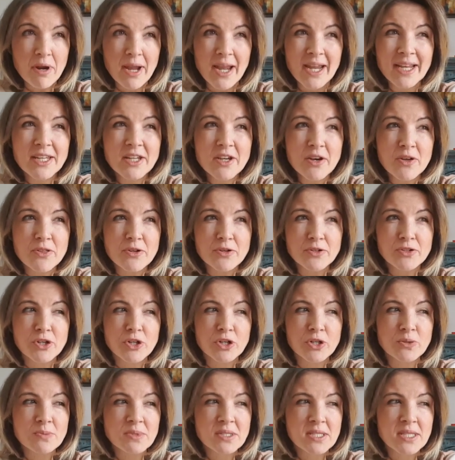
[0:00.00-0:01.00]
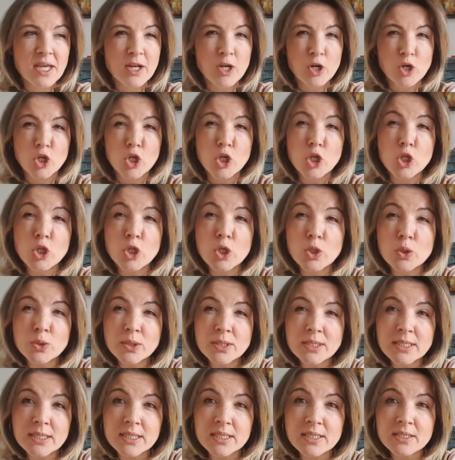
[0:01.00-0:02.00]
any other terms that are
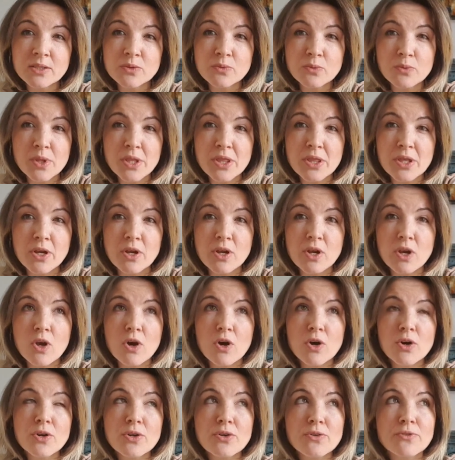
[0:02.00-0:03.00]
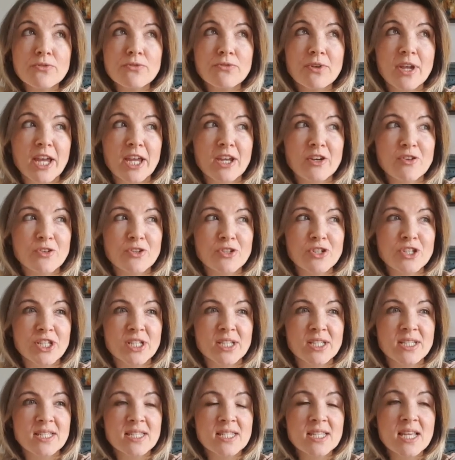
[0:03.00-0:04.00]
loaded with a lot of
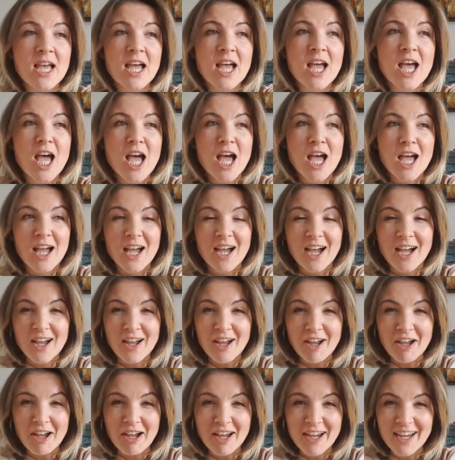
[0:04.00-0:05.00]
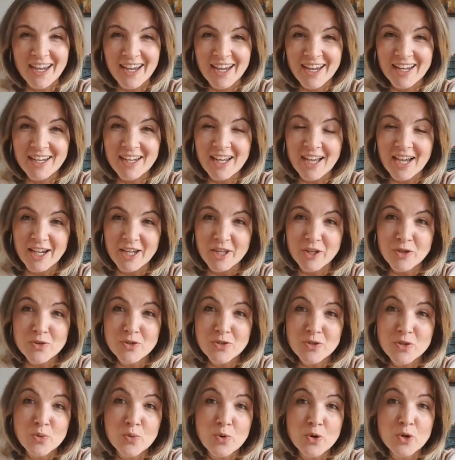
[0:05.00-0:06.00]
energies. Again, I
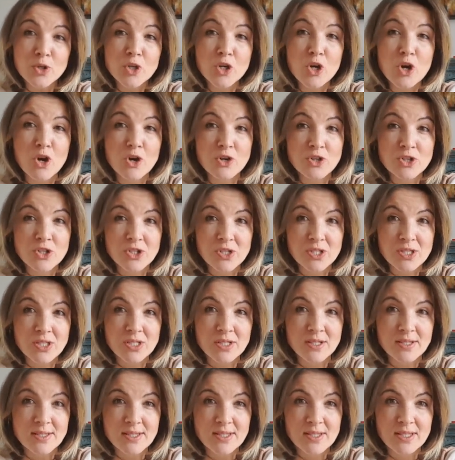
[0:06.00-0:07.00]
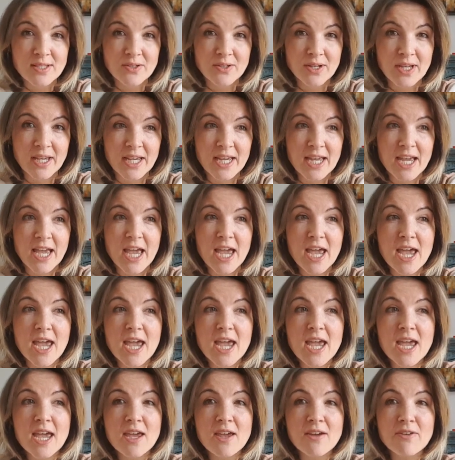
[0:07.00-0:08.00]
use the word consciousness, okay?
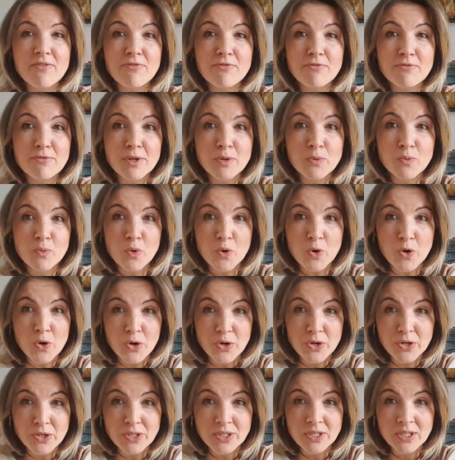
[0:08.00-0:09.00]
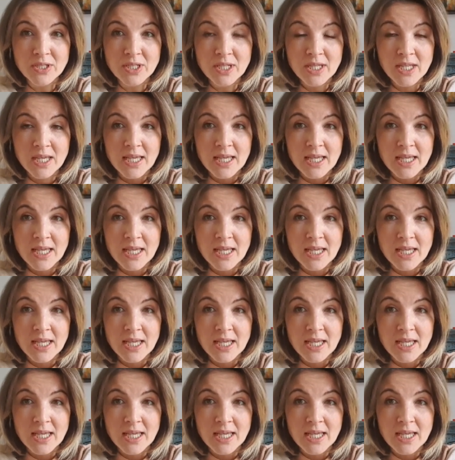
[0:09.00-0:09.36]
Every word